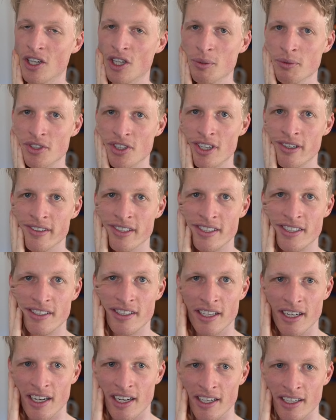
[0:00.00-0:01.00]
a home service
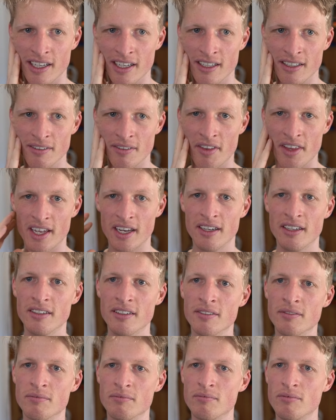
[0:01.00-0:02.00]
that I can
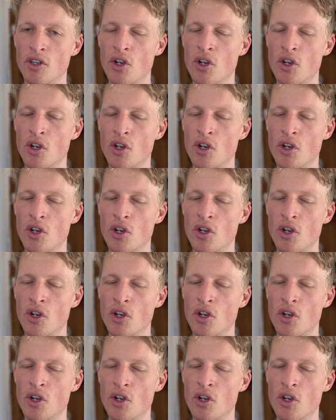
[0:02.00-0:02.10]
then